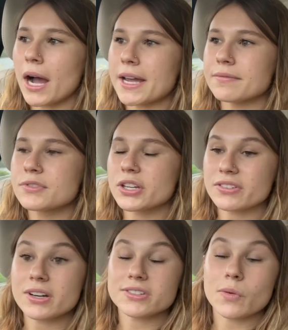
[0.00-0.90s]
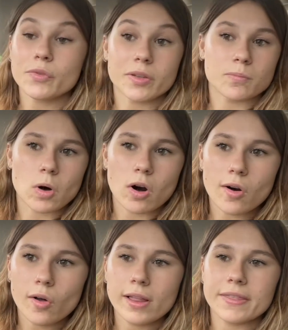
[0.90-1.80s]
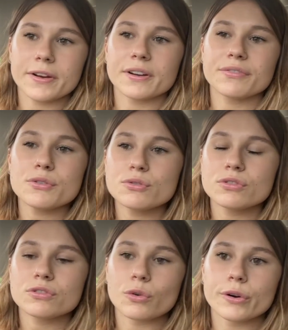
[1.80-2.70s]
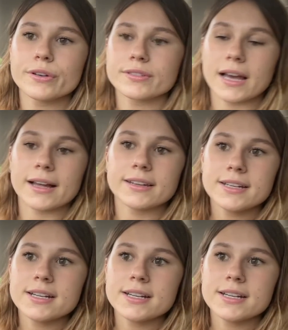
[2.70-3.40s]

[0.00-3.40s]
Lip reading: I've just got done with the mall and there are a few stores that